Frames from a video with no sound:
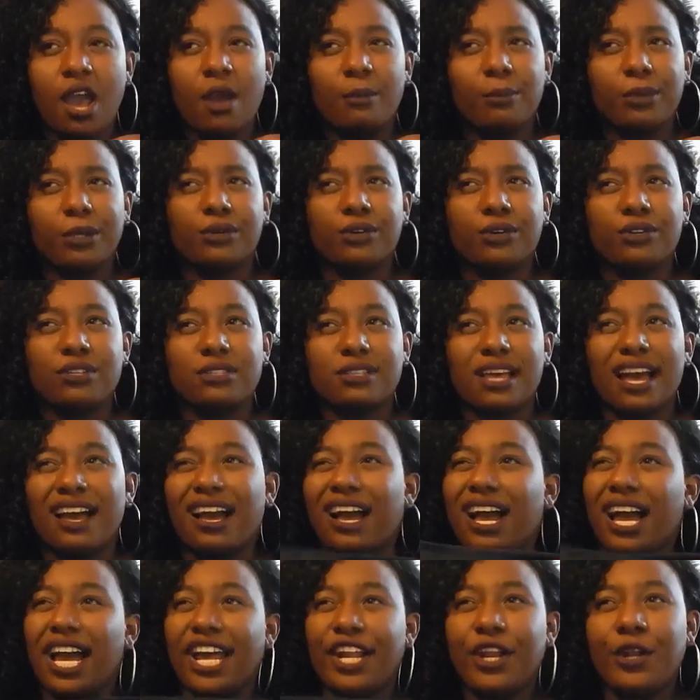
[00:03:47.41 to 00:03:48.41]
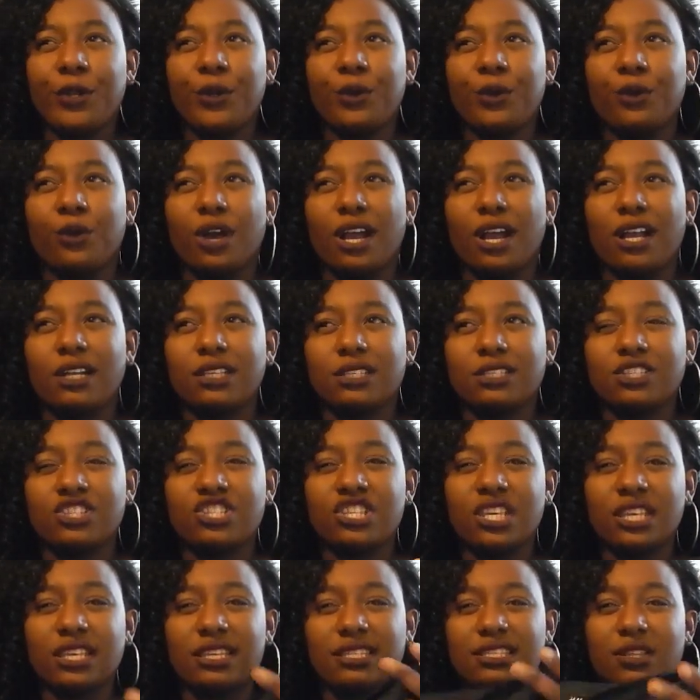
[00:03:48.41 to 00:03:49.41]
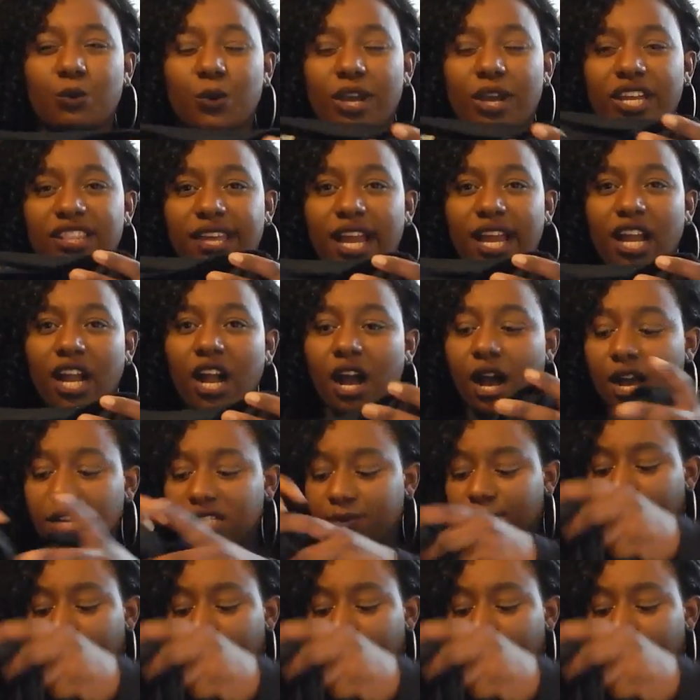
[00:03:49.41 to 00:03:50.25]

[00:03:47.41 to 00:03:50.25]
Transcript: because I don't know, I just think it's the way they're cut,